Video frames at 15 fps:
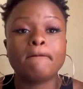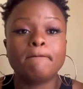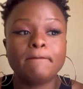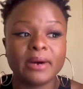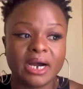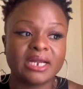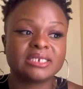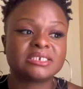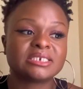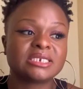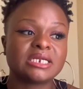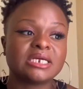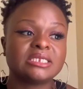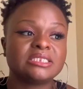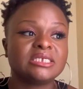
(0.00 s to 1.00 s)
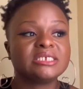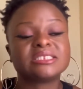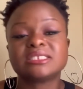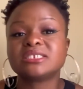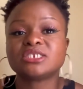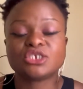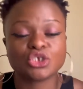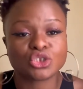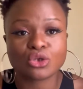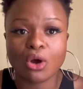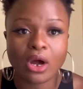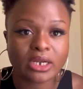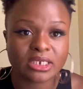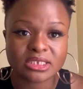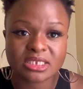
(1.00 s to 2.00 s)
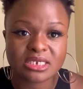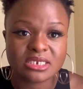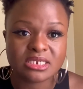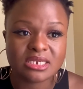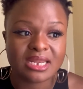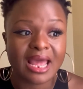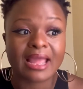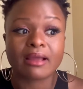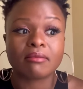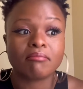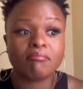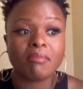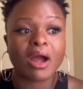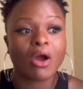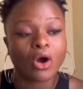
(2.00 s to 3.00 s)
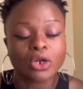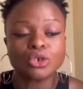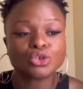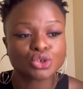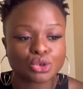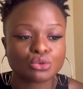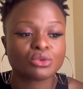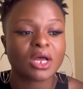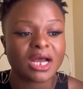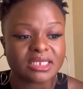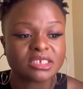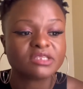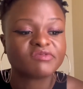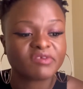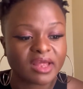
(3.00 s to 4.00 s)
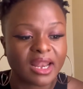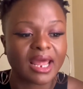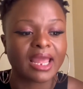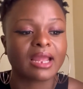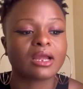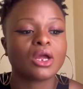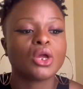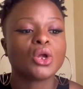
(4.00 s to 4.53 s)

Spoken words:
but this is just honestly like my honest truth. I just feel like,